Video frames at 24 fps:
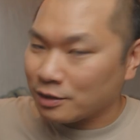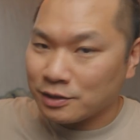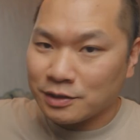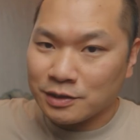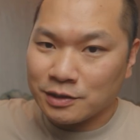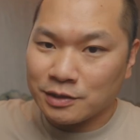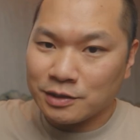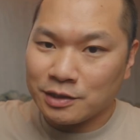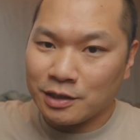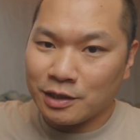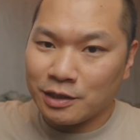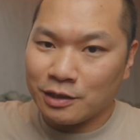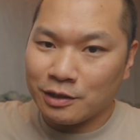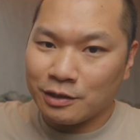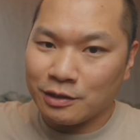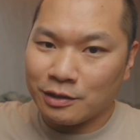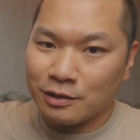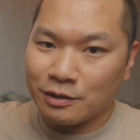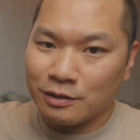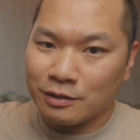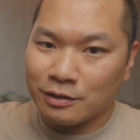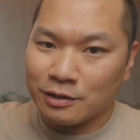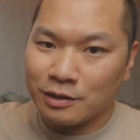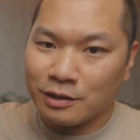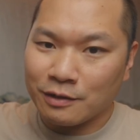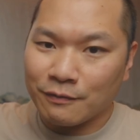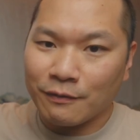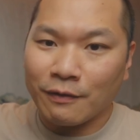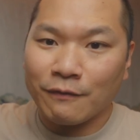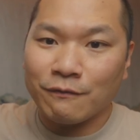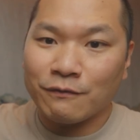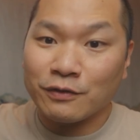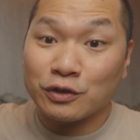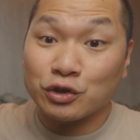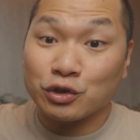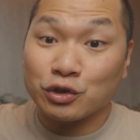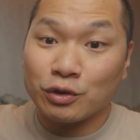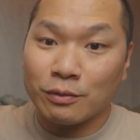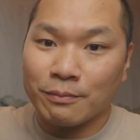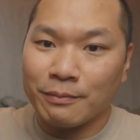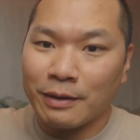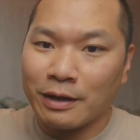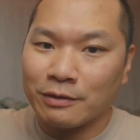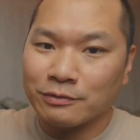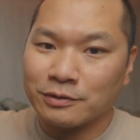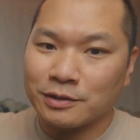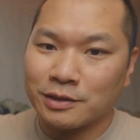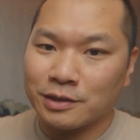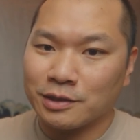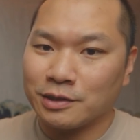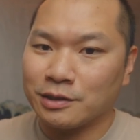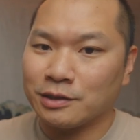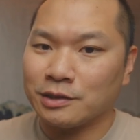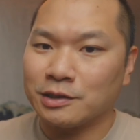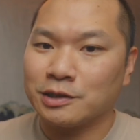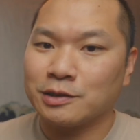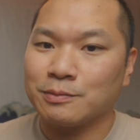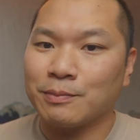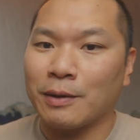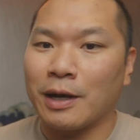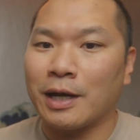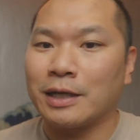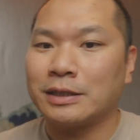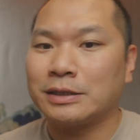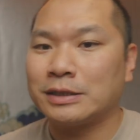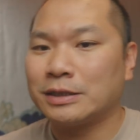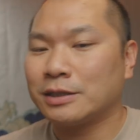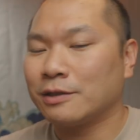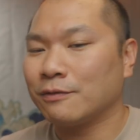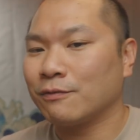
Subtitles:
this is the kind of official mounting spot